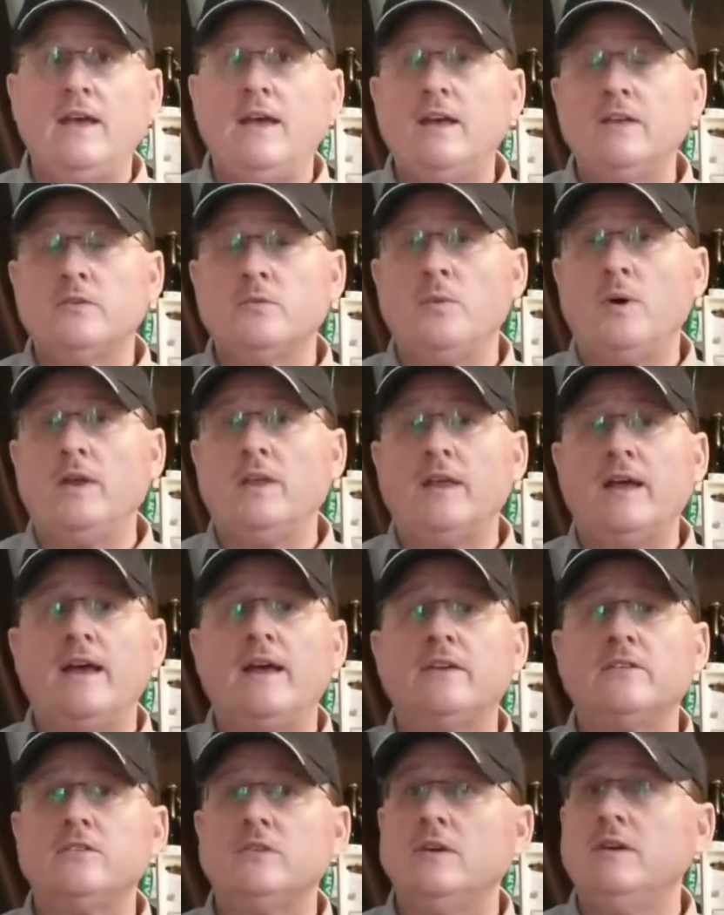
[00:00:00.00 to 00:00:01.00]
as well
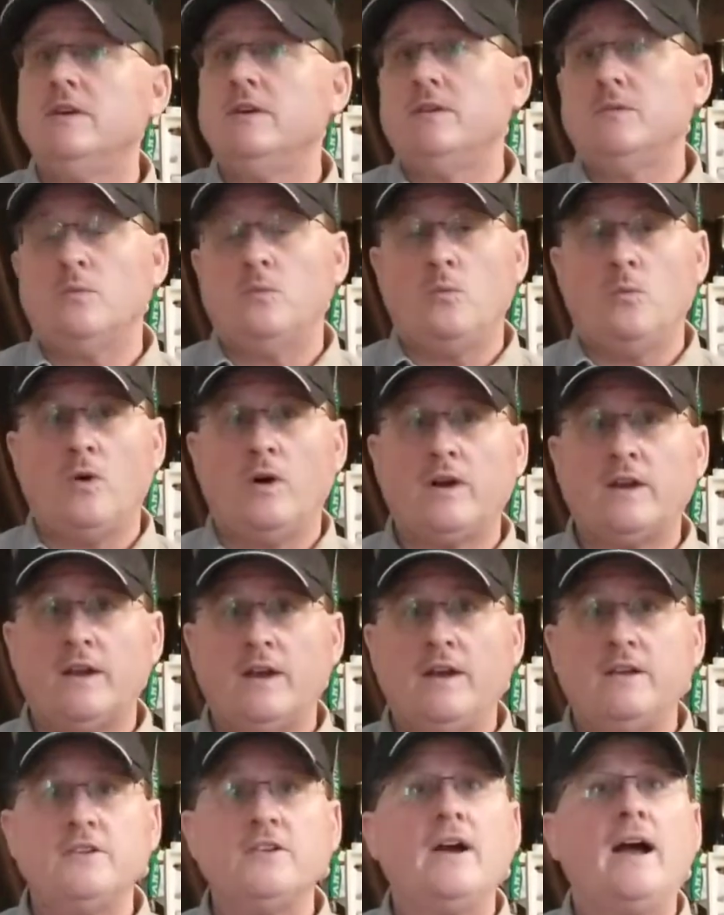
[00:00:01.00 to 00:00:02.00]
as working
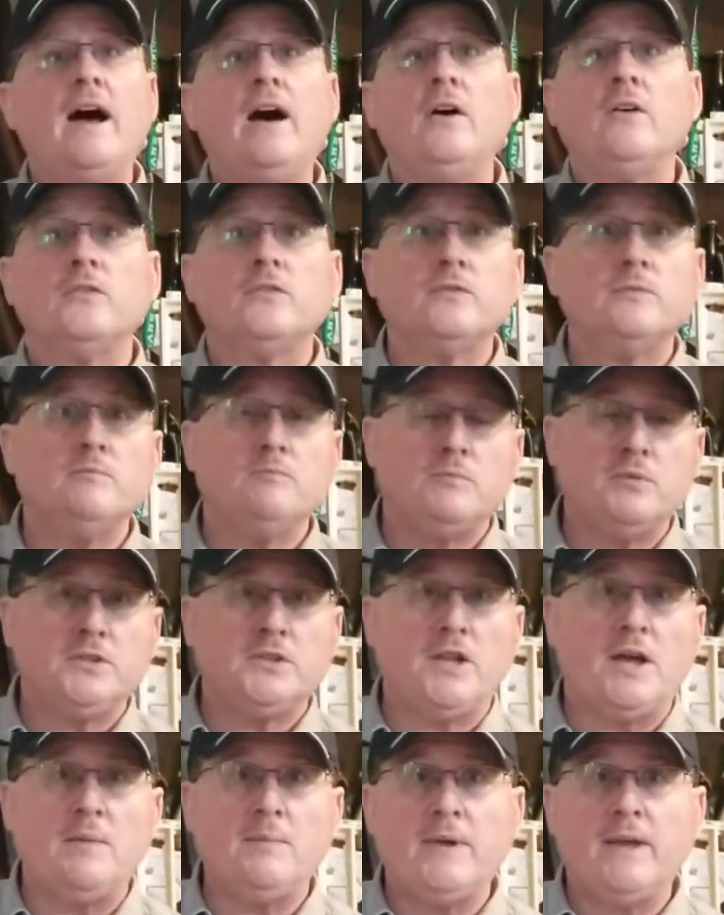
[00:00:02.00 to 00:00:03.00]
on your house,
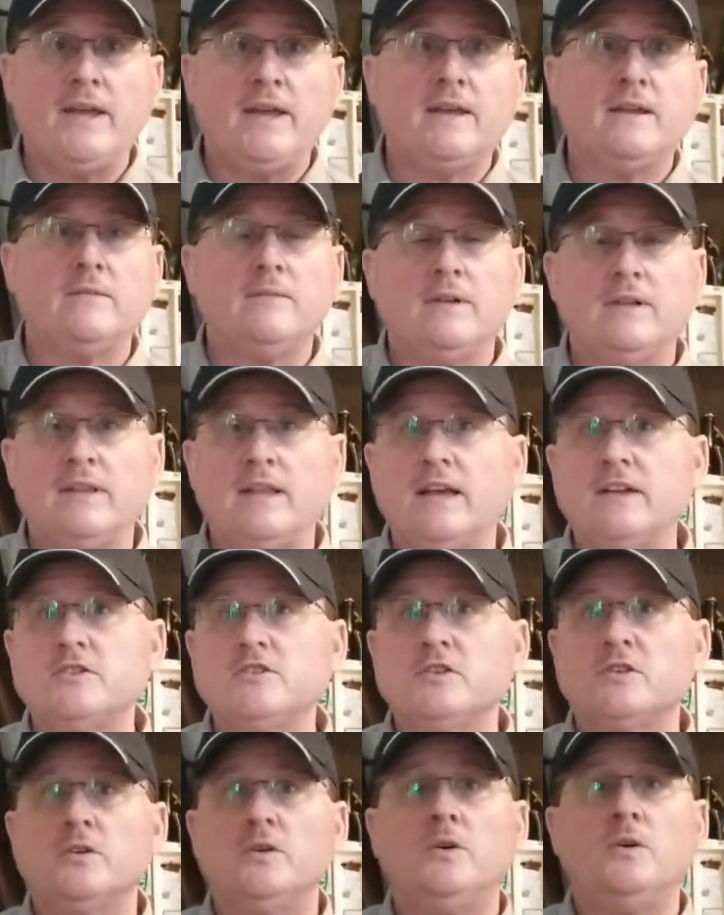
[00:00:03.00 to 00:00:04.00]
plumbing,
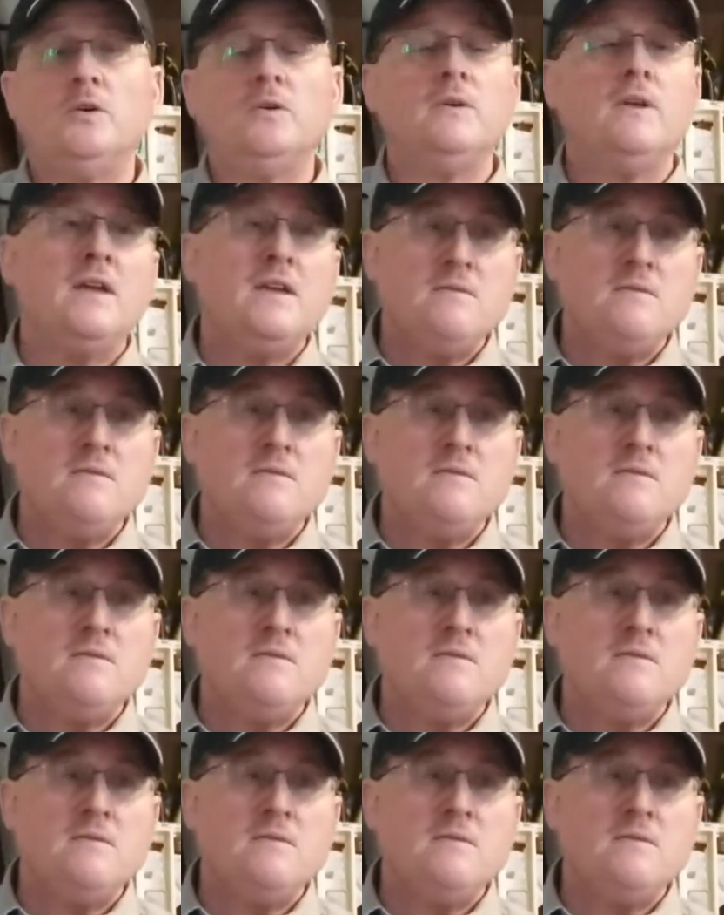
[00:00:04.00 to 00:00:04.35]
electrical,